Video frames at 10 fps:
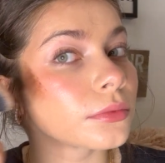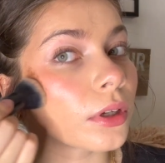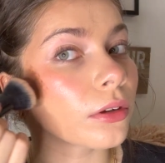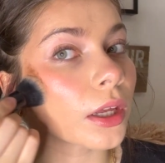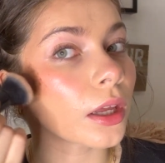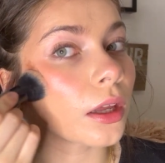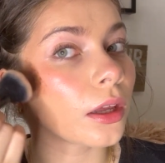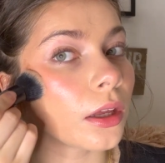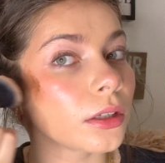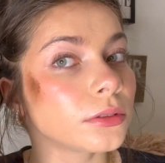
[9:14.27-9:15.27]

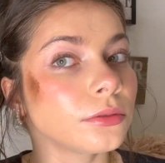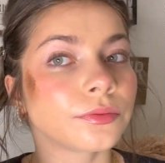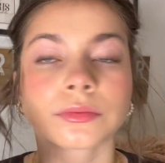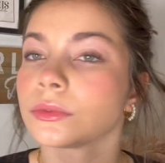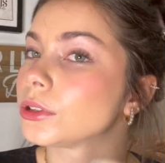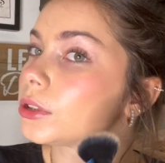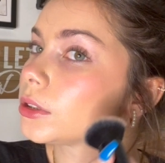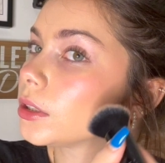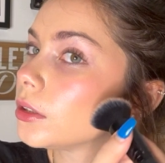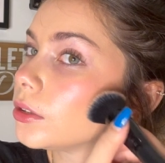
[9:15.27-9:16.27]
Okay, we're just
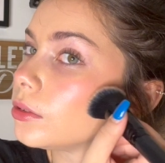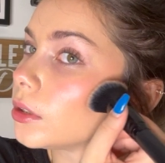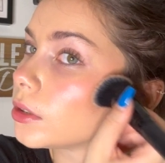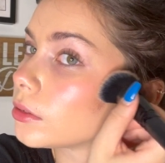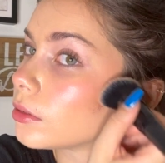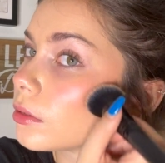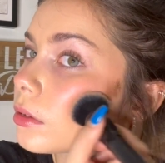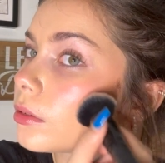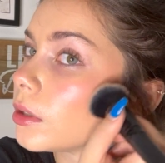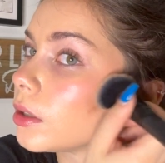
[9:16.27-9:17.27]
gonna do this real
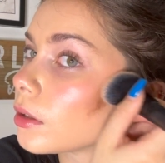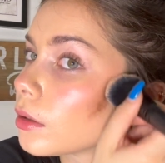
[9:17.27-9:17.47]
quick.